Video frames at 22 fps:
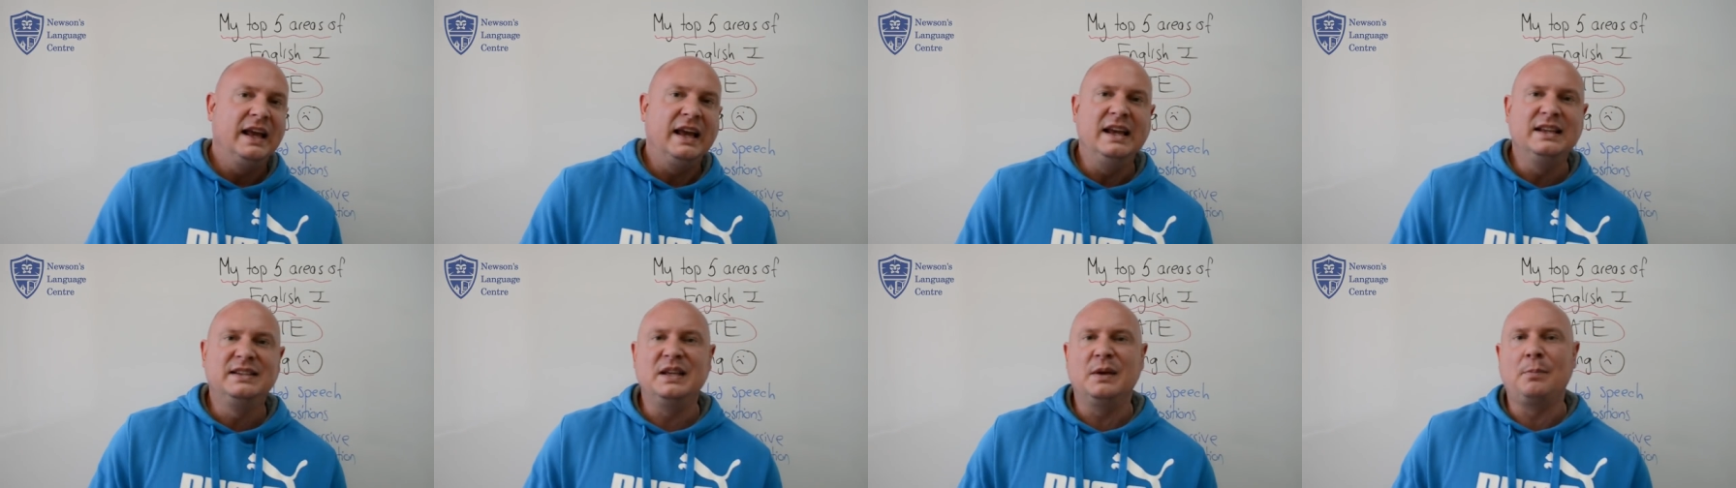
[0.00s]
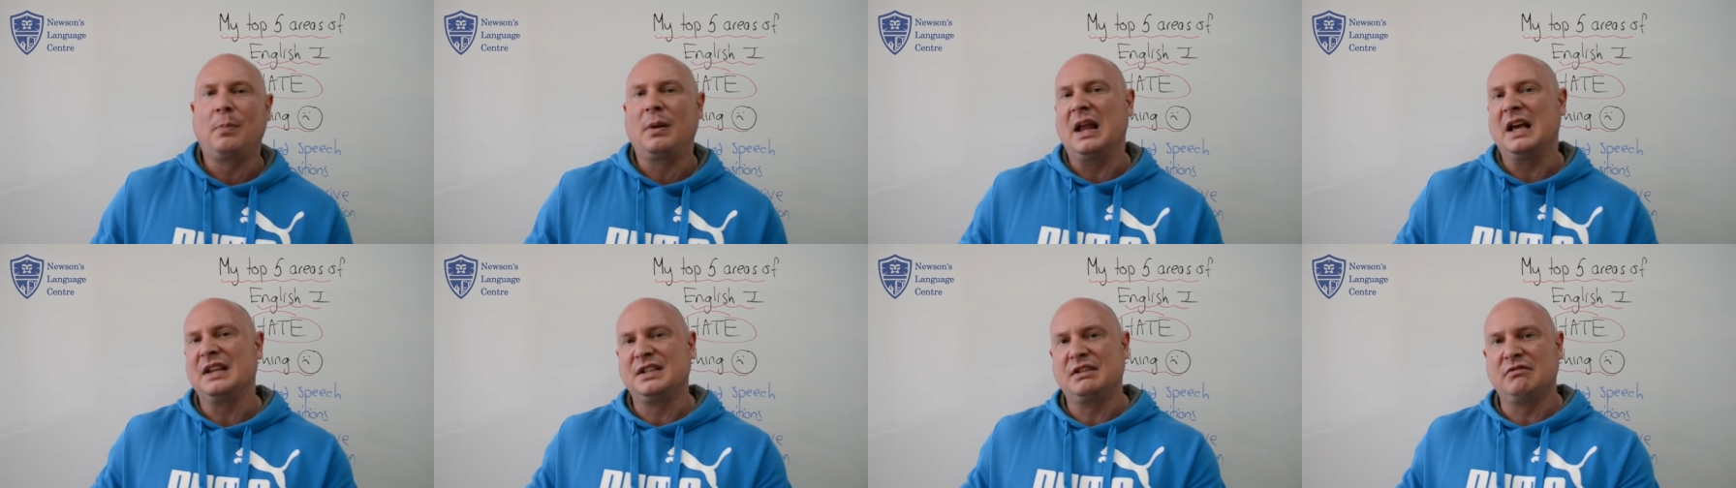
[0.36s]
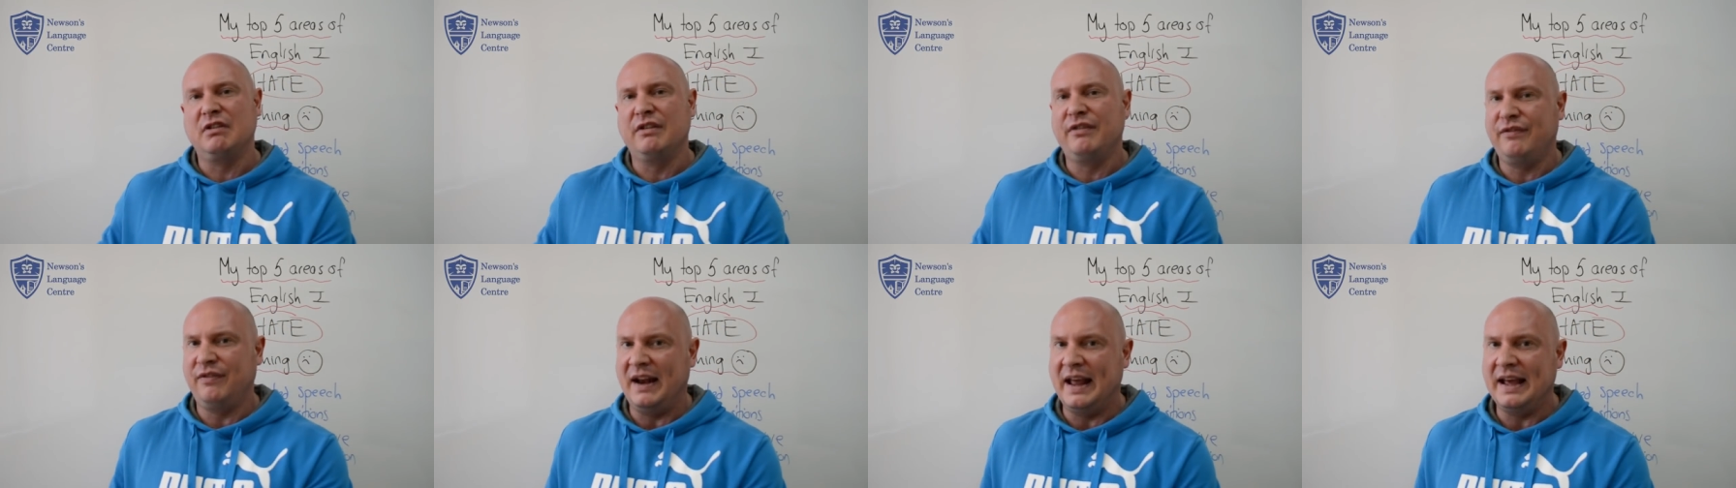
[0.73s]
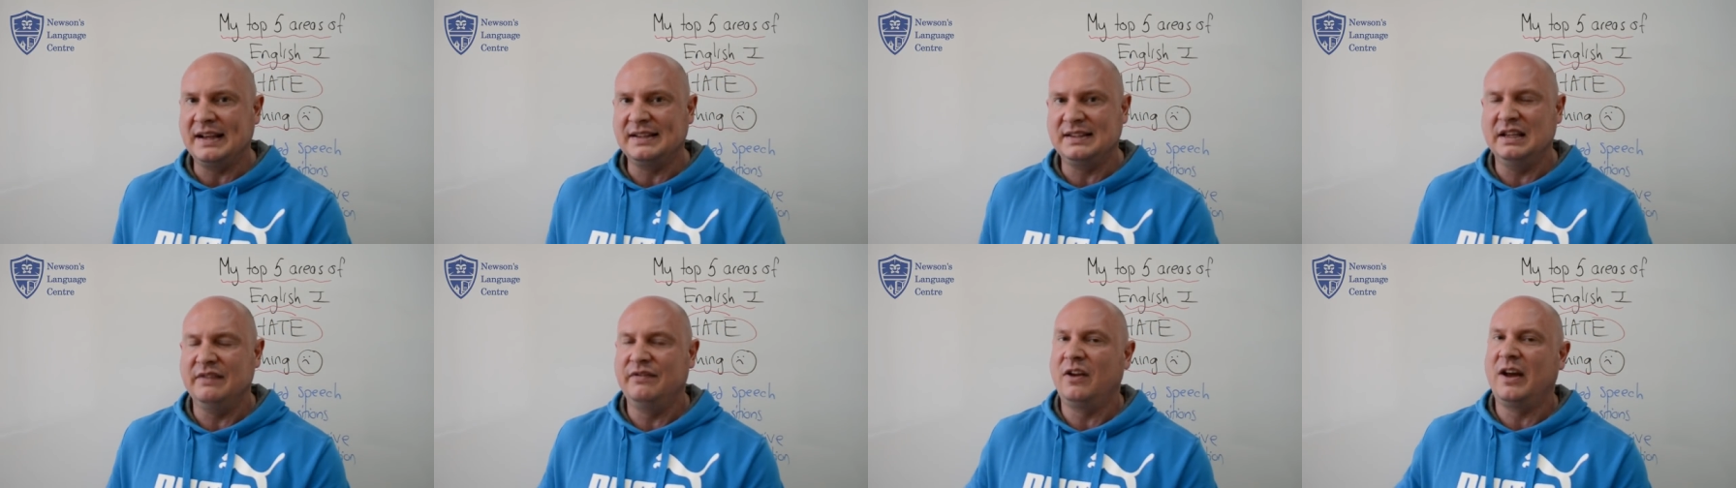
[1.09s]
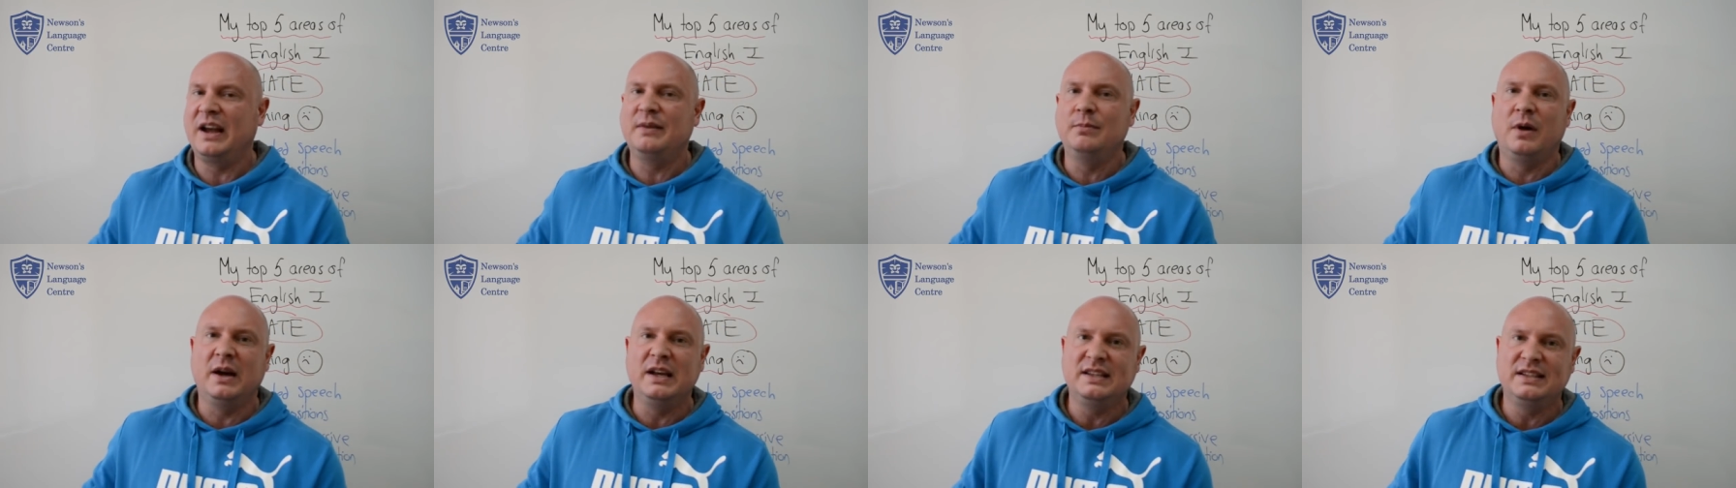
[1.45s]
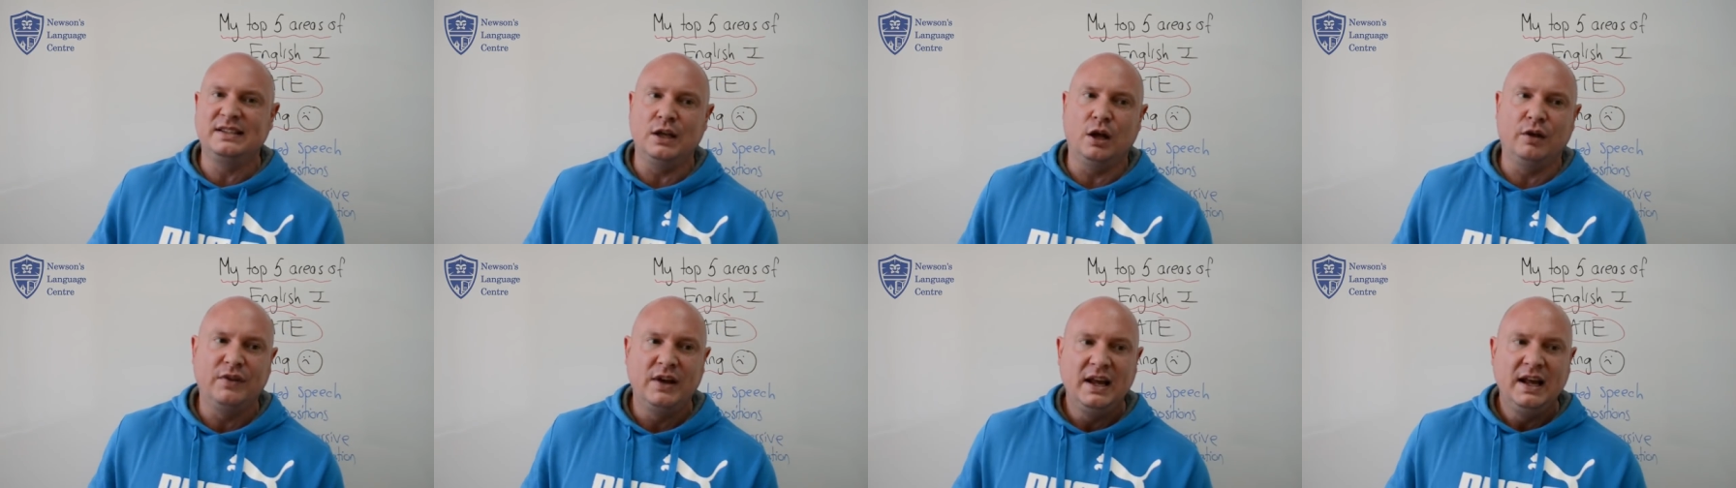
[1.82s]
Is it plus a reflexive like
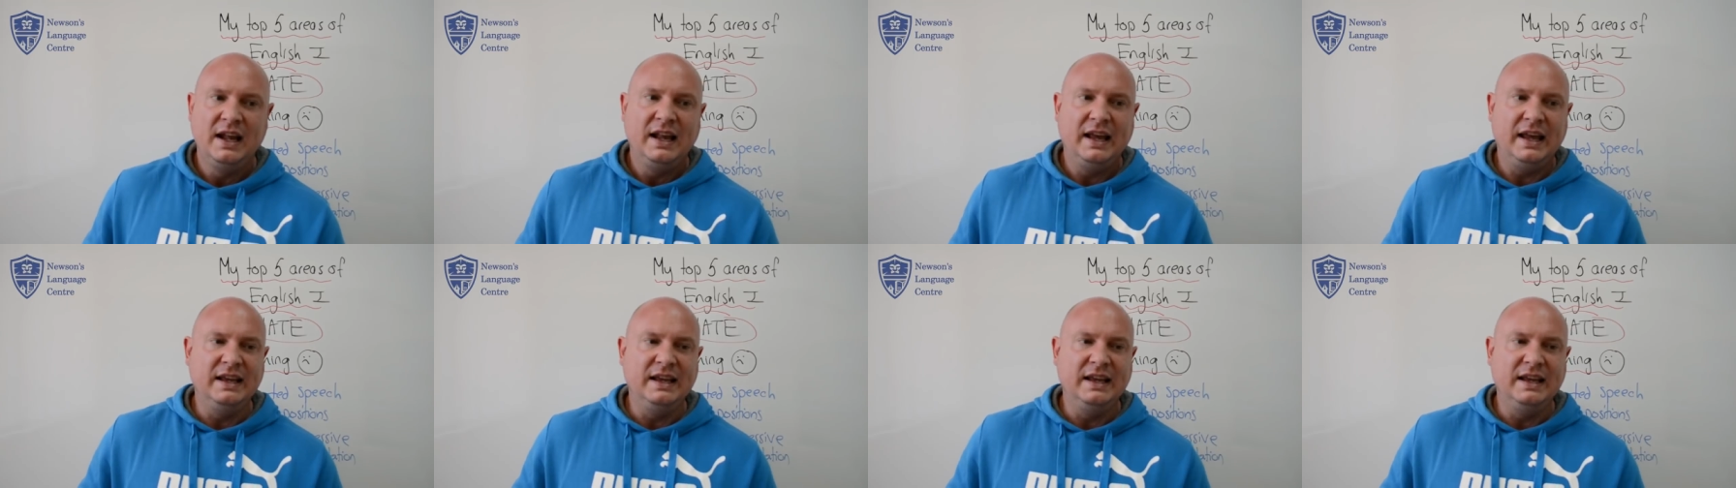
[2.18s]
myself?